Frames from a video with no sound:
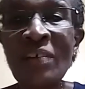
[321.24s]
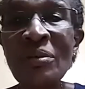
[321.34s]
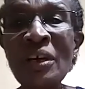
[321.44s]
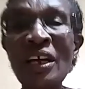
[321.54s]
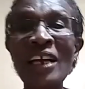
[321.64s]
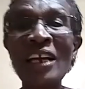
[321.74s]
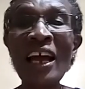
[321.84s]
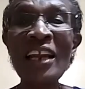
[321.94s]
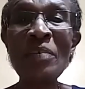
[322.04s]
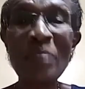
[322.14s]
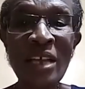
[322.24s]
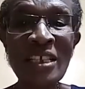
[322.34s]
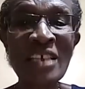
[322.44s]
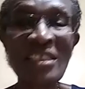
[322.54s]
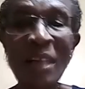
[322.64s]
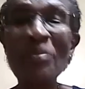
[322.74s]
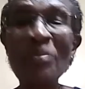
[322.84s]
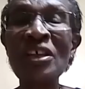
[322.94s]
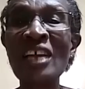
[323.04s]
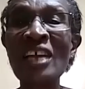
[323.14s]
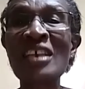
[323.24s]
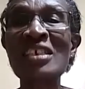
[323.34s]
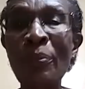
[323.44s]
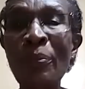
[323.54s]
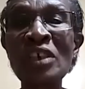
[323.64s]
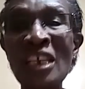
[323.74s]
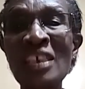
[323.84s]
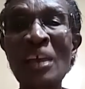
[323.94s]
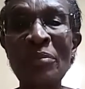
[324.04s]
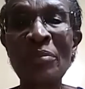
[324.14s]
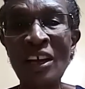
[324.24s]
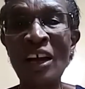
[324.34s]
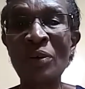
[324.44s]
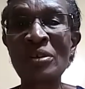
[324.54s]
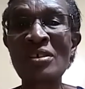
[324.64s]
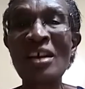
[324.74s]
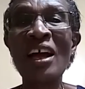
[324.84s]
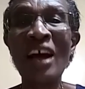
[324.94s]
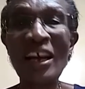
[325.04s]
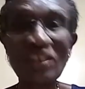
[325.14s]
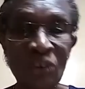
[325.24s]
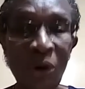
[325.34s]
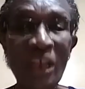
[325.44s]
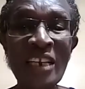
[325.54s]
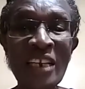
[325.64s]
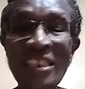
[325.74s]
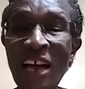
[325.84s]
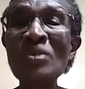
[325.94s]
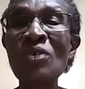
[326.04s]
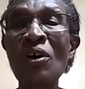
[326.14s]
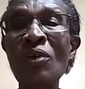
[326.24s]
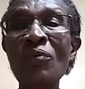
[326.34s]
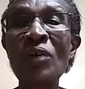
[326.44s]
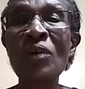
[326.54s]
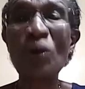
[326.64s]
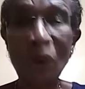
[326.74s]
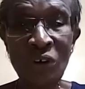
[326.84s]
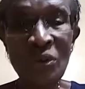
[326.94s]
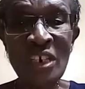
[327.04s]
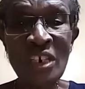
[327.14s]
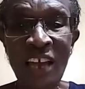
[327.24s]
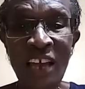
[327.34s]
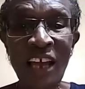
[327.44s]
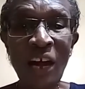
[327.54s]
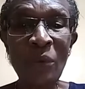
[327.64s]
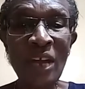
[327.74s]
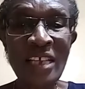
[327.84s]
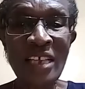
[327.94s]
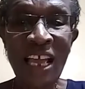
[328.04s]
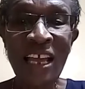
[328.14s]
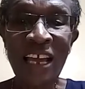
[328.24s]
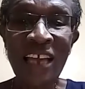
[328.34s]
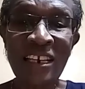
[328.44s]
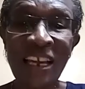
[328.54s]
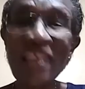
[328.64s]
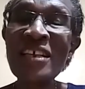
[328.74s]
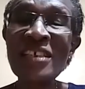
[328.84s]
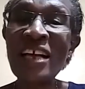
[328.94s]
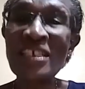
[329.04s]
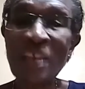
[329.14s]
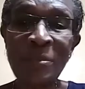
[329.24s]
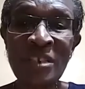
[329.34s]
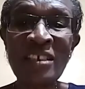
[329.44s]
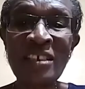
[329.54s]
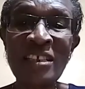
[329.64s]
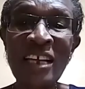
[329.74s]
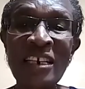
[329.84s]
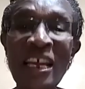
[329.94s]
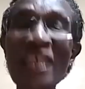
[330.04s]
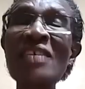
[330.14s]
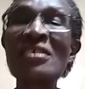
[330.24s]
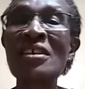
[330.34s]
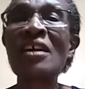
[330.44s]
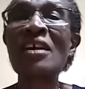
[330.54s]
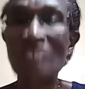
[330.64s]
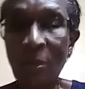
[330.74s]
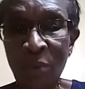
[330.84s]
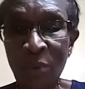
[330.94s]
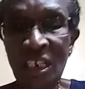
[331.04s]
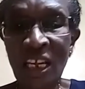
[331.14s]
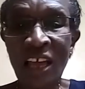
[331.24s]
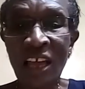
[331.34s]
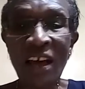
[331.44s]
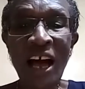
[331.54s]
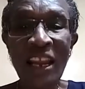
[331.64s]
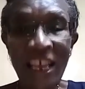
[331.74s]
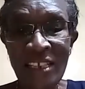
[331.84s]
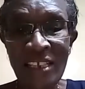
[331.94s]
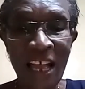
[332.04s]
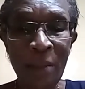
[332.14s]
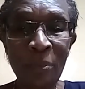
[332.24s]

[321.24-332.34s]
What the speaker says: It actually means it's something that is supporting something else. And so in terms of Cocutain, we are saying it is a substance that is supporting an enzyme.